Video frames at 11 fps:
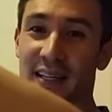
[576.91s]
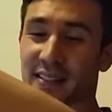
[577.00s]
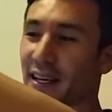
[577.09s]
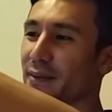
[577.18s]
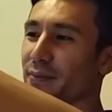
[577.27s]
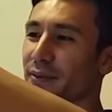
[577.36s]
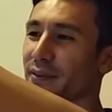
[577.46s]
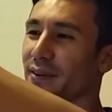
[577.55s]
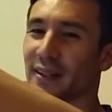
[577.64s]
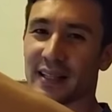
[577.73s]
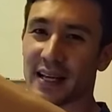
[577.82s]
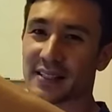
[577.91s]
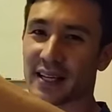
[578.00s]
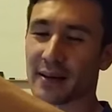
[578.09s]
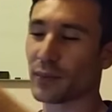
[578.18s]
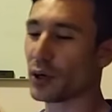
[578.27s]
landscape
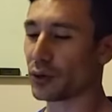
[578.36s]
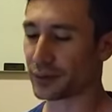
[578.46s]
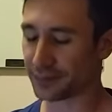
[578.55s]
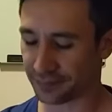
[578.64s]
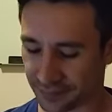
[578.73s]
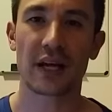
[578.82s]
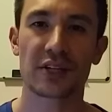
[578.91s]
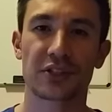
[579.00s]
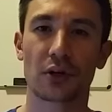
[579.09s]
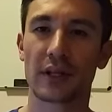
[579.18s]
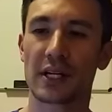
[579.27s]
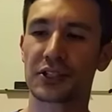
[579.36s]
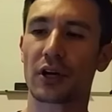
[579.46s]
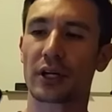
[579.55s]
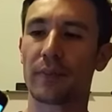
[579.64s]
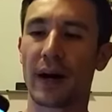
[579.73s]
mode. Okay, so let's
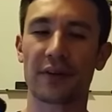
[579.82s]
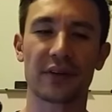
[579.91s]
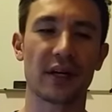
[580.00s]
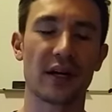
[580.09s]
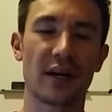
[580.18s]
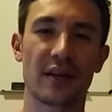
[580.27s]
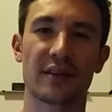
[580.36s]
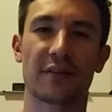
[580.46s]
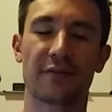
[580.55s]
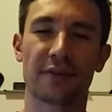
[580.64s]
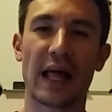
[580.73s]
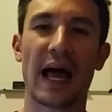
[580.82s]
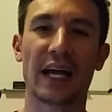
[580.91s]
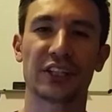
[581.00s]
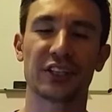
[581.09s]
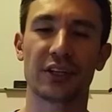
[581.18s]
talk about the
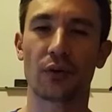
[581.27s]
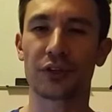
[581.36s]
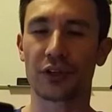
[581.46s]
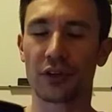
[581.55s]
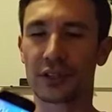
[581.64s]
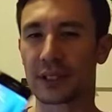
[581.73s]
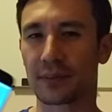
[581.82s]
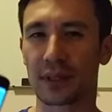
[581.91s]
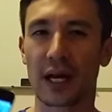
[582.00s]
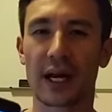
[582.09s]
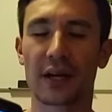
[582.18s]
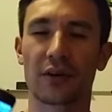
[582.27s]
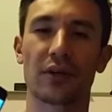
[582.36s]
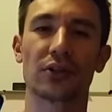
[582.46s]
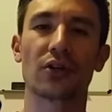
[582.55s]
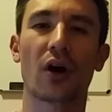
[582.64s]
flash. You know, when you're in dim light
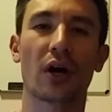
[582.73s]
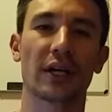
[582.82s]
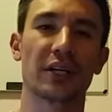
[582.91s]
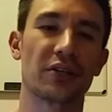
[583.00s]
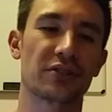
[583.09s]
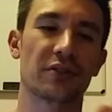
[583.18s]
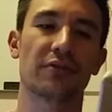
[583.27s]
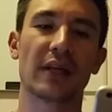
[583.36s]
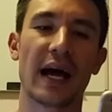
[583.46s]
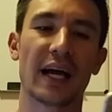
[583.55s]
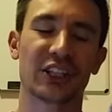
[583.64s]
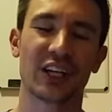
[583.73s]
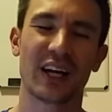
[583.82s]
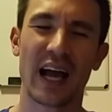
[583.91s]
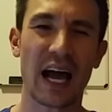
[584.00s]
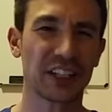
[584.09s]
or in dark and use the flash.
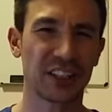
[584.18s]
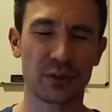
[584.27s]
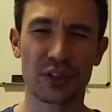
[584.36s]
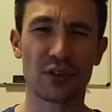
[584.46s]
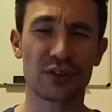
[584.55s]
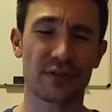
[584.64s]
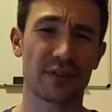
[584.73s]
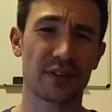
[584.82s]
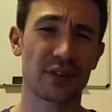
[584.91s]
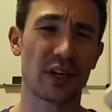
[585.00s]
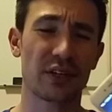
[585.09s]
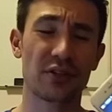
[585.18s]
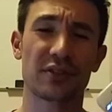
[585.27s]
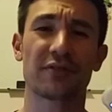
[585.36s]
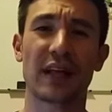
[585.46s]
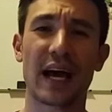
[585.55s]
Actually, when you
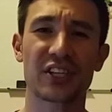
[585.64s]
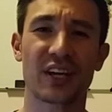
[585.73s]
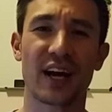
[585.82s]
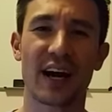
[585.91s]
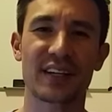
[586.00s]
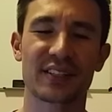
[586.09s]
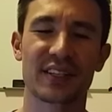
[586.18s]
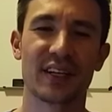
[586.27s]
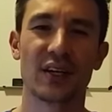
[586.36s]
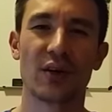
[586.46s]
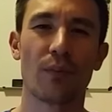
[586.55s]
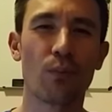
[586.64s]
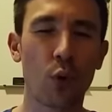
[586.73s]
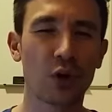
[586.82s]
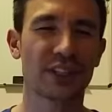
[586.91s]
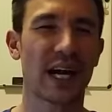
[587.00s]
use the flash, guys,
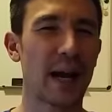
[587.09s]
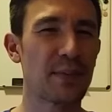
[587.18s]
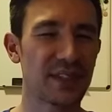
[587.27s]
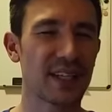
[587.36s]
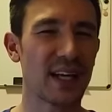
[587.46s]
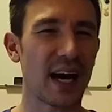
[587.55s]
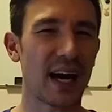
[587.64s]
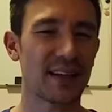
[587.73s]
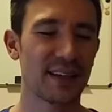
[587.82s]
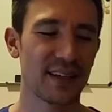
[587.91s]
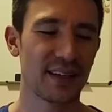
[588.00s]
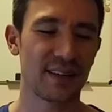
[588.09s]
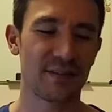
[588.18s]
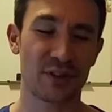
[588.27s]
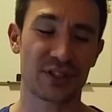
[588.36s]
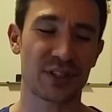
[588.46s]
more times than not,
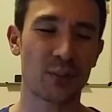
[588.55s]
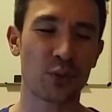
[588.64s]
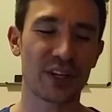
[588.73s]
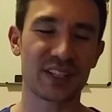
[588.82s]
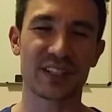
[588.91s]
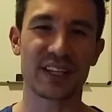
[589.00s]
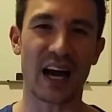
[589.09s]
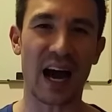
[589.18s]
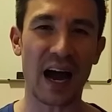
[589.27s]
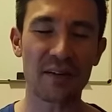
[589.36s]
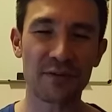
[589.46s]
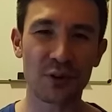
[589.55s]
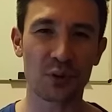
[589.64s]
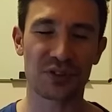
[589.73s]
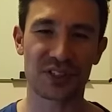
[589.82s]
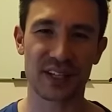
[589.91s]
for some reason, the
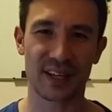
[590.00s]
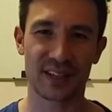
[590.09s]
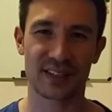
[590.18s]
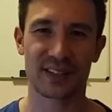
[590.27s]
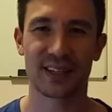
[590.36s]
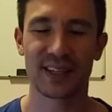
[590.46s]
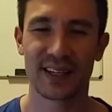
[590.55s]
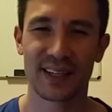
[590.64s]
iPhone 6